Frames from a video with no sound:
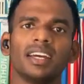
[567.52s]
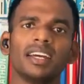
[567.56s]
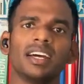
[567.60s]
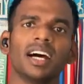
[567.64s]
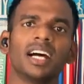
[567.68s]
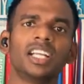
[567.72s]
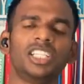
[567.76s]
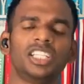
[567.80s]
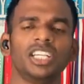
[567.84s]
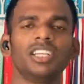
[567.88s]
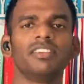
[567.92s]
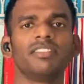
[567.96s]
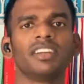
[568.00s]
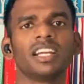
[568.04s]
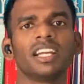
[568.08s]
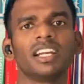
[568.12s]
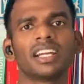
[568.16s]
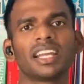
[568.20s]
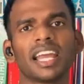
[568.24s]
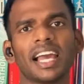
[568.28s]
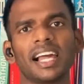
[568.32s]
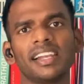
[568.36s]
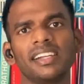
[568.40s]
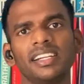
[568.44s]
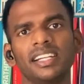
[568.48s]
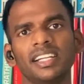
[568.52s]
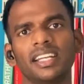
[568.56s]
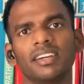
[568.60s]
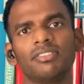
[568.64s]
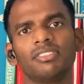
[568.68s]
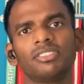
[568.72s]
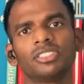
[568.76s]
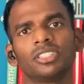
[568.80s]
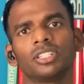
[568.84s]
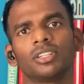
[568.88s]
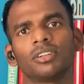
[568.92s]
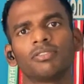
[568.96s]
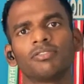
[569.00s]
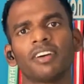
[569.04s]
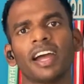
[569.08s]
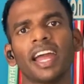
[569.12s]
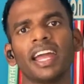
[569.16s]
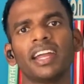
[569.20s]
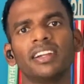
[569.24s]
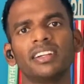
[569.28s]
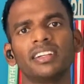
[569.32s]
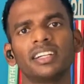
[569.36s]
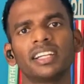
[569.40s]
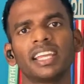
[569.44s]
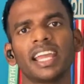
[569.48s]
Achieving a calorie deficit of
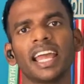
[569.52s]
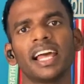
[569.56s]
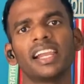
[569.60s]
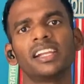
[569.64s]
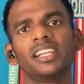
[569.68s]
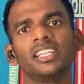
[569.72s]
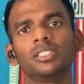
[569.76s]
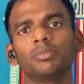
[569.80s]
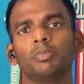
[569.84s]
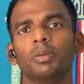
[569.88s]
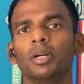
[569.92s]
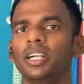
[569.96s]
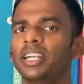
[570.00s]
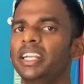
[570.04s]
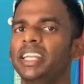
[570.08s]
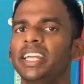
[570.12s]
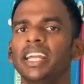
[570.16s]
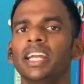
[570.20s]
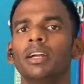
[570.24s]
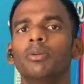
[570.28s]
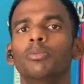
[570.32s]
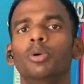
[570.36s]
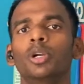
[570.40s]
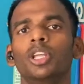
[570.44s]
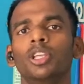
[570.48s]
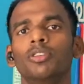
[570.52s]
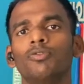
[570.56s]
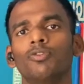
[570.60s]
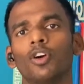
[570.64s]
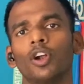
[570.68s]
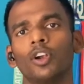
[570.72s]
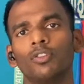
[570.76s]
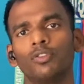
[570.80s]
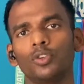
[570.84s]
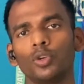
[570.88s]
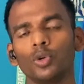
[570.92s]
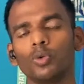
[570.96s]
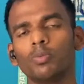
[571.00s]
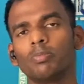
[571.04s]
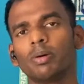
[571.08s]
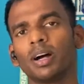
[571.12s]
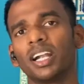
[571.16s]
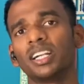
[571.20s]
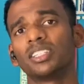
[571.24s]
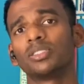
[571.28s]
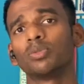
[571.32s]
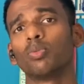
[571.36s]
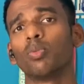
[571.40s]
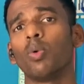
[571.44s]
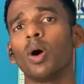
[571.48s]
500 calories per day would involve 2
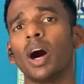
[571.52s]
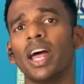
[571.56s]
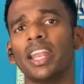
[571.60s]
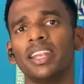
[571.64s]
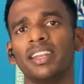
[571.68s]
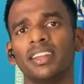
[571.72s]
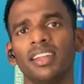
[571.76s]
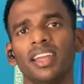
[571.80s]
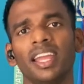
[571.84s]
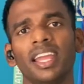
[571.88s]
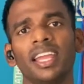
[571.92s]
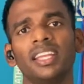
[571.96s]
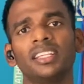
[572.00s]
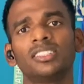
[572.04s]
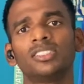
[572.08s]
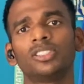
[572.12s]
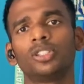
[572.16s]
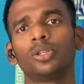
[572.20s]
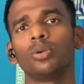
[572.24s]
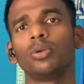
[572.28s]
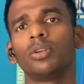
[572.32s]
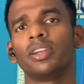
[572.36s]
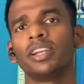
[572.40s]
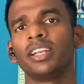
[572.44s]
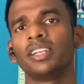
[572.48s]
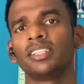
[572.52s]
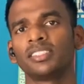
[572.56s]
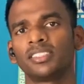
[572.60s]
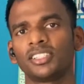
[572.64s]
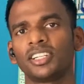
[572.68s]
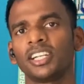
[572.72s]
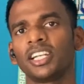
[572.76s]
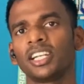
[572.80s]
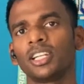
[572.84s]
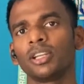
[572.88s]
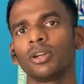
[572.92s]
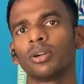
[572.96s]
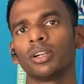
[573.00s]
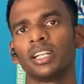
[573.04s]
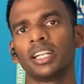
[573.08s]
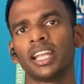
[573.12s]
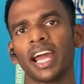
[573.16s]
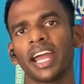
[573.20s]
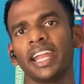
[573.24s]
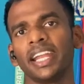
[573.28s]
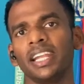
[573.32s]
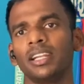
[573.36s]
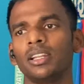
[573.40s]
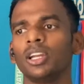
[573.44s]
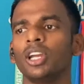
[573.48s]
parts. One is to restrict your
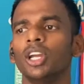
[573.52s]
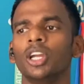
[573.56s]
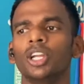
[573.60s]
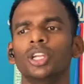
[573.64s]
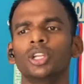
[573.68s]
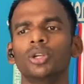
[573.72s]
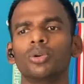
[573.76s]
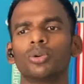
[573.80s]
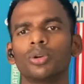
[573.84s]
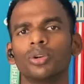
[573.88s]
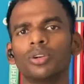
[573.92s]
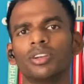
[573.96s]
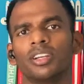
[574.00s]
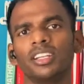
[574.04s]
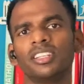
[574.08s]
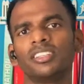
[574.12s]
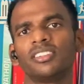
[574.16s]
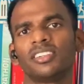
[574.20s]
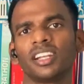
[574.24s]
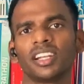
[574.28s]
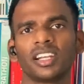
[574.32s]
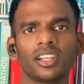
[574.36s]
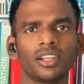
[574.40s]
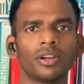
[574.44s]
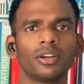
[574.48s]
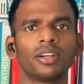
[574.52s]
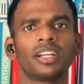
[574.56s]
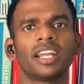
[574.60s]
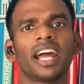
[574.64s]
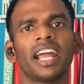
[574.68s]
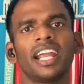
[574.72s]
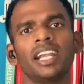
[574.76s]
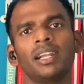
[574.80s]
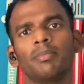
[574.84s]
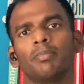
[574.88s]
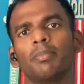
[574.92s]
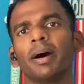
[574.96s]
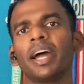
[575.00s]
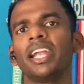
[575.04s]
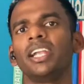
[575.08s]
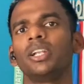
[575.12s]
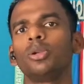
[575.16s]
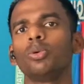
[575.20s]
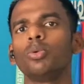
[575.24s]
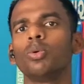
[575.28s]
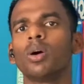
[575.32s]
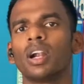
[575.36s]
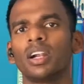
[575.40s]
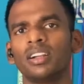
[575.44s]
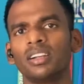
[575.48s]
diet. You could restrict your diet by
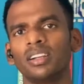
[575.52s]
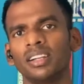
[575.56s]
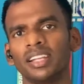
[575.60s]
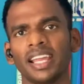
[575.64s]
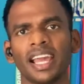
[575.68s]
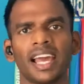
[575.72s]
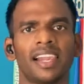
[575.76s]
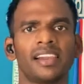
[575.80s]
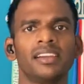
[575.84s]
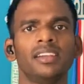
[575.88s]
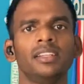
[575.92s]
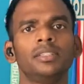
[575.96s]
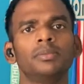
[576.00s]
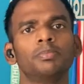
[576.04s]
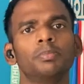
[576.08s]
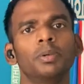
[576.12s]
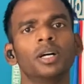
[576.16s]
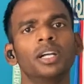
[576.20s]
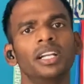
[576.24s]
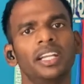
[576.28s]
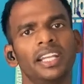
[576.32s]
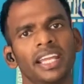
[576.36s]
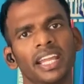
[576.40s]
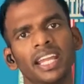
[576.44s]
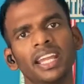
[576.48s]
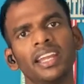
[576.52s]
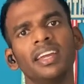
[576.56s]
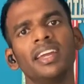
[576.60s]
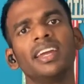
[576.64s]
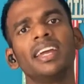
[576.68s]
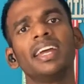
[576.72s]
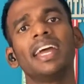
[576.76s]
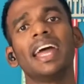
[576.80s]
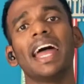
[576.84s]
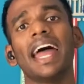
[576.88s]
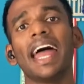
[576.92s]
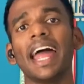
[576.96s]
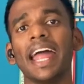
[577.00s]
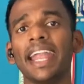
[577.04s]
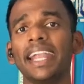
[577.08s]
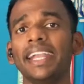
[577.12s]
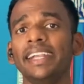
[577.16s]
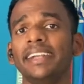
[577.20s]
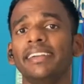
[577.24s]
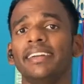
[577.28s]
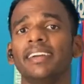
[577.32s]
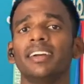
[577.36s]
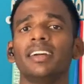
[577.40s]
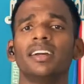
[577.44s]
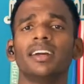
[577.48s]
200 calories per day
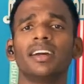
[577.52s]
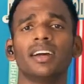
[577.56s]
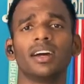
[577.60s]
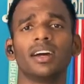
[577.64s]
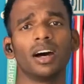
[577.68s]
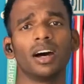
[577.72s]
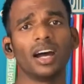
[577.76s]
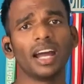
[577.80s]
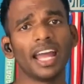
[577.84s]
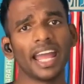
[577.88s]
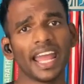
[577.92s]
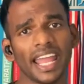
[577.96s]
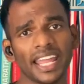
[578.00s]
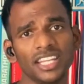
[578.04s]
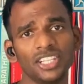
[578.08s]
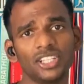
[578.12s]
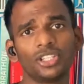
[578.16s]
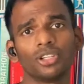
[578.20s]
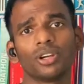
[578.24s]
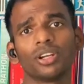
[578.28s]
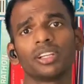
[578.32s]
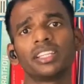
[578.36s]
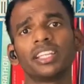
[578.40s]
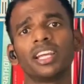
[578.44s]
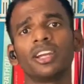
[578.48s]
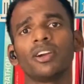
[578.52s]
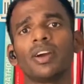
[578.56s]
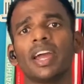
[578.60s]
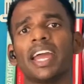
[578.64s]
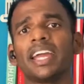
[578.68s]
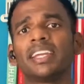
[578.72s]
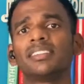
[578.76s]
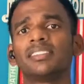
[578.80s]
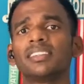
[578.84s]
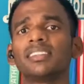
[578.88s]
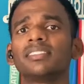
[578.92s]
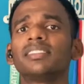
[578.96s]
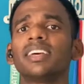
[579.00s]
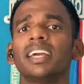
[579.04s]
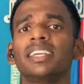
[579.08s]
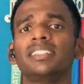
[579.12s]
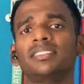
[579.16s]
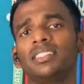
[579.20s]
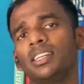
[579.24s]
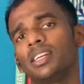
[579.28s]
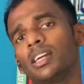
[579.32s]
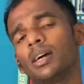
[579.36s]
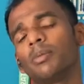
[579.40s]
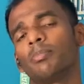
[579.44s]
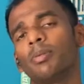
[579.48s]
and ensure that you're
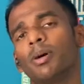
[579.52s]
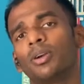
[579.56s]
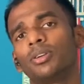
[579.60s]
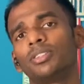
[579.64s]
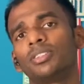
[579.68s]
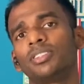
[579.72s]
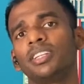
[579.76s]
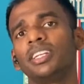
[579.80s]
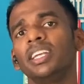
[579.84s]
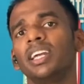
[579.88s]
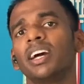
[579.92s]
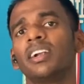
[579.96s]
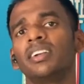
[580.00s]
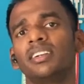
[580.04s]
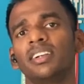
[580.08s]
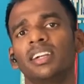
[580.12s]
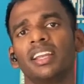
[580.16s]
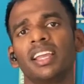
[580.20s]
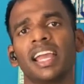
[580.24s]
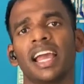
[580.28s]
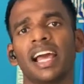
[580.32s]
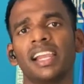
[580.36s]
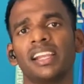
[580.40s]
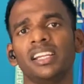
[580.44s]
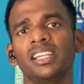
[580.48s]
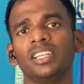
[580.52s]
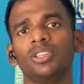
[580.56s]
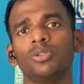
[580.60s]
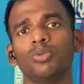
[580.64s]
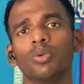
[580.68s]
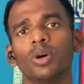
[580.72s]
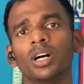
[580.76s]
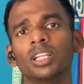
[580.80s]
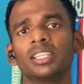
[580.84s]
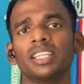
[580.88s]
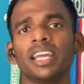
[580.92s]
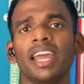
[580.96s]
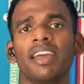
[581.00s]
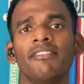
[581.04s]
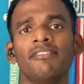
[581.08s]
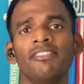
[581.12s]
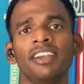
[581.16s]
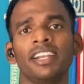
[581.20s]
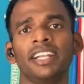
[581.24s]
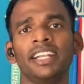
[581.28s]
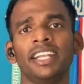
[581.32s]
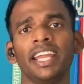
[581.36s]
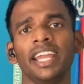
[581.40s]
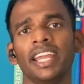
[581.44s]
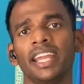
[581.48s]
exercising about 300 calories worth
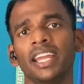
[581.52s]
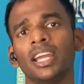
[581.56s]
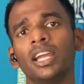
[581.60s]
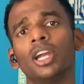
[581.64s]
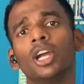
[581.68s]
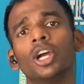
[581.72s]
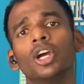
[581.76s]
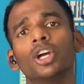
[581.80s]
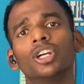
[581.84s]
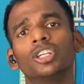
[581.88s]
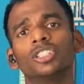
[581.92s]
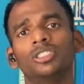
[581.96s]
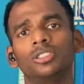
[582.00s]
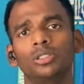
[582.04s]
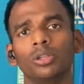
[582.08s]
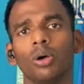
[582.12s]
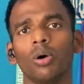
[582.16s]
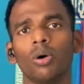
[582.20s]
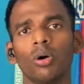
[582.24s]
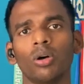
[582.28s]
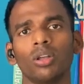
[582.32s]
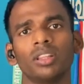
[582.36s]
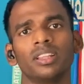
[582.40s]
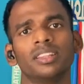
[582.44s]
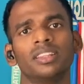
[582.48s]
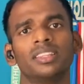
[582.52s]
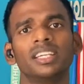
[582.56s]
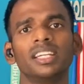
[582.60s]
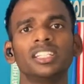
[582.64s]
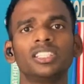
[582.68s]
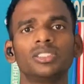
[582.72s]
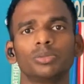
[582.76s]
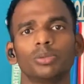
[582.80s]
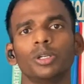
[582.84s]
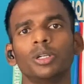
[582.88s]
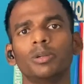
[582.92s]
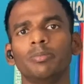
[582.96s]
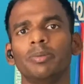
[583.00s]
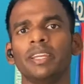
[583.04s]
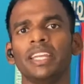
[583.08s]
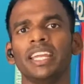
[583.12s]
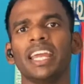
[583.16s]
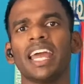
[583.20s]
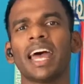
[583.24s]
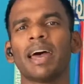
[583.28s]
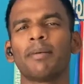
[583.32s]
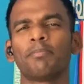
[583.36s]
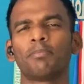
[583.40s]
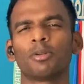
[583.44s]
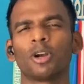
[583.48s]
every day. So this would be
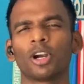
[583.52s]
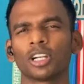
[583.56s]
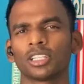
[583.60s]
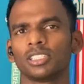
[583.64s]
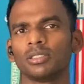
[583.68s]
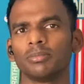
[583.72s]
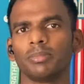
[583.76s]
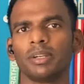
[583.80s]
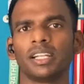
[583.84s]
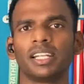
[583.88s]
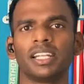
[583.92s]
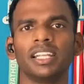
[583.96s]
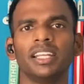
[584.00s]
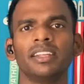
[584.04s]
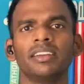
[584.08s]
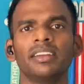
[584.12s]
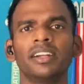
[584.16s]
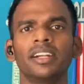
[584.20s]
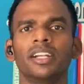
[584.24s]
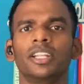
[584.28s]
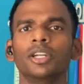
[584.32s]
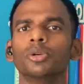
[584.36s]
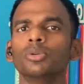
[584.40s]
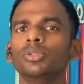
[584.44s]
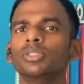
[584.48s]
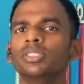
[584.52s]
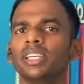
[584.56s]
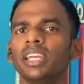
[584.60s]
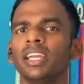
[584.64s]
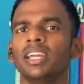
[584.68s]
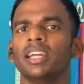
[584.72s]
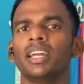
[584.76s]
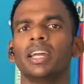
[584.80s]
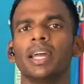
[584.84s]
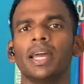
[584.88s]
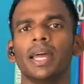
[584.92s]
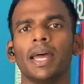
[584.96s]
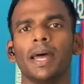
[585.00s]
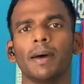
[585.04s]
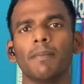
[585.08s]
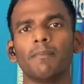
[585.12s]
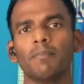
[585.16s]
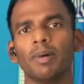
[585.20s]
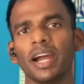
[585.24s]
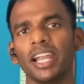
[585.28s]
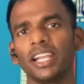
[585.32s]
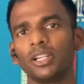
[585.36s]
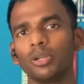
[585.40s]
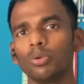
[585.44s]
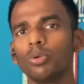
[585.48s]
approximately reducing
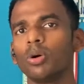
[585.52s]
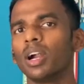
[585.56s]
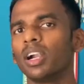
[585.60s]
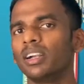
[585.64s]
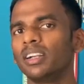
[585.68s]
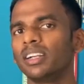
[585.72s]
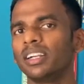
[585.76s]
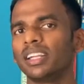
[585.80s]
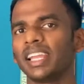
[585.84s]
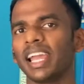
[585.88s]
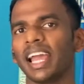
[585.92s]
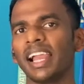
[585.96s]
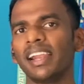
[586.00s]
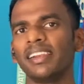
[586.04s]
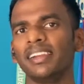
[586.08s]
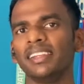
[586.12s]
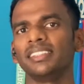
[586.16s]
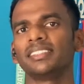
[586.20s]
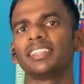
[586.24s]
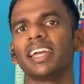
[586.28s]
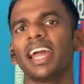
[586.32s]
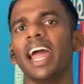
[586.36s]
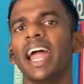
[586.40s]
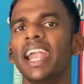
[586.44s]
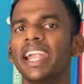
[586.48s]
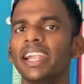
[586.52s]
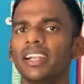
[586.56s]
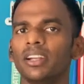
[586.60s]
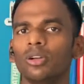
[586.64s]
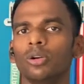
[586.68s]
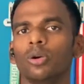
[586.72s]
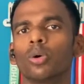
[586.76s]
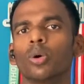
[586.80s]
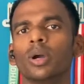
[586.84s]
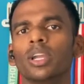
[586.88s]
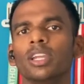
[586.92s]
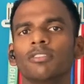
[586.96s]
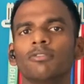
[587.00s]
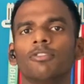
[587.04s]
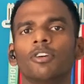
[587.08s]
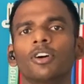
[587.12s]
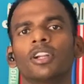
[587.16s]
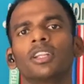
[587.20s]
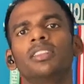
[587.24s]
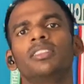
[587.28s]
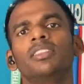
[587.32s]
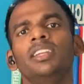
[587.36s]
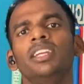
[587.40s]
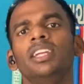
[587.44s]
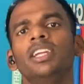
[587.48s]
by 200 calories and going for
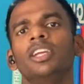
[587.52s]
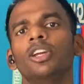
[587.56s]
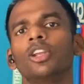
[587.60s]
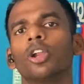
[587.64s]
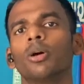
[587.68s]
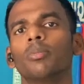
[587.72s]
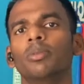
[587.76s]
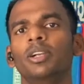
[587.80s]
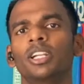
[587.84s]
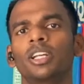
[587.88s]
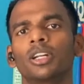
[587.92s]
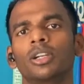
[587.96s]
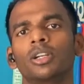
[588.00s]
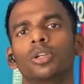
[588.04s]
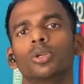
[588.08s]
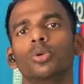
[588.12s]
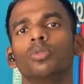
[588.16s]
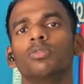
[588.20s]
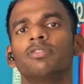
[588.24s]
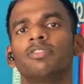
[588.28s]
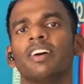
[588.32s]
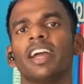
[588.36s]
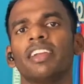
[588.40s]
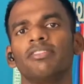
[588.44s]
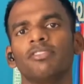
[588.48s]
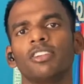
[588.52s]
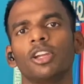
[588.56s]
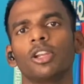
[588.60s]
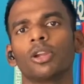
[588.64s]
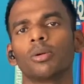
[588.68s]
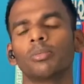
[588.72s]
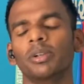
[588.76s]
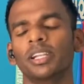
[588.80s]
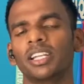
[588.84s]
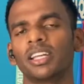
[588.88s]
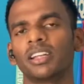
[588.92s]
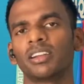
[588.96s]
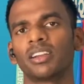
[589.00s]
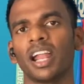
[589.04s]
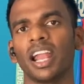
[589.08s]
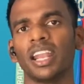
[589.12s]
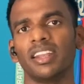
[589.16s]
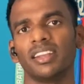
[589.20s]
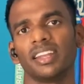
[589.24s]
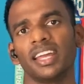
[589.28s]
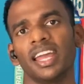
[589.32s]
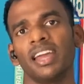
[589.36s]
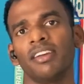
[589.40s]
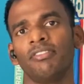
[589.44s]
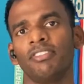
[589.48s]
a 3 kilometer to 5 kilometer
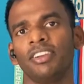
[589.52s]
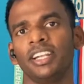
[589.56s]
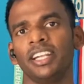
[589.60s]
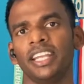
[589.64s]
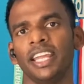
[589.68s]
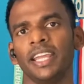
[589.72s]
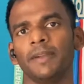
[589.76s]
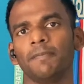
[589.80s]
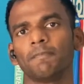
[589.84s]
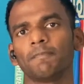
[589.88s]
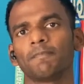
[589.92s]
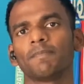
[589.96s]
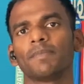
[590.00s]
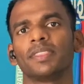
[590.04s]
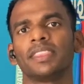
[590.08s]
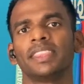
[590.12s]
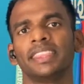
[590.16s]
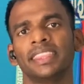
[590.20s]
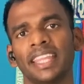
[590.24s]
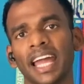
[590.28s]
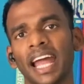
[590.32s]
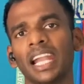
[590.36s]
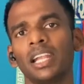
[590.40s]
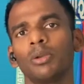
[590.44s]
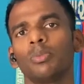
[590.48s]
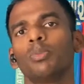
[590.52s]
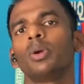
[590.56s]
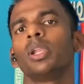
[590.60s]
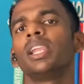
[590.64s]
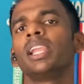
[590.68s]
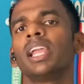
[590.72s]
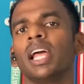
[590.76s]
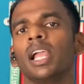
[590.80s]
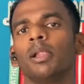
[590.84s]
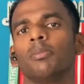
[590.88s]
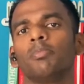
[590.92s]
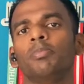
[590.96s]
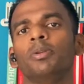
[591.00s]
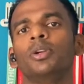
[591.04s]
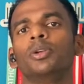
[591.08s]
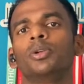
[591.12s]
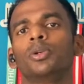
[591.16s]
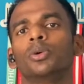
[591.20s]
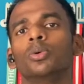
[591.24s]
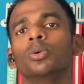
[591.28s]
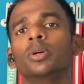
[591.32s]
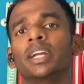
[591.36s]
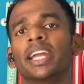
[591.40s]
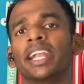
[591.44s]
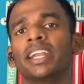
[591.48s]
run every day. That will help you
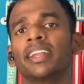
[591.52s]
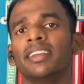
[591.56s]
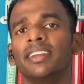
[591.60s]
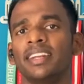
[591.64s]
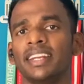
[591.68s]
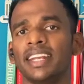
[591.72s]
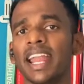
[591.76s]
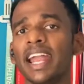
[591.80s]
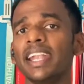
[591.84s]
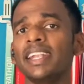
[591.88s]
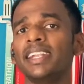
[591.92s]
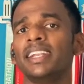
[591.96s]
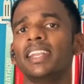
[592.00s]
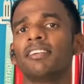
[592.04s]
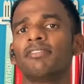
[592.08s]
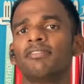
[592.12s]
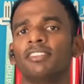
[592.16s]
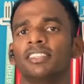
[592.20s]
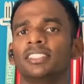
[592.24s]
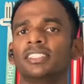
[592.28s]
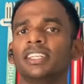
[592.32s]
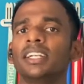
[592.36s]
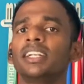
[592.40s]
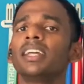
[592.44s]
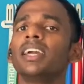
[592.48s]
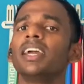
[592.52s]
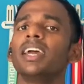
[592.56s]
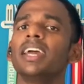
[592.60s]
to get a net deficit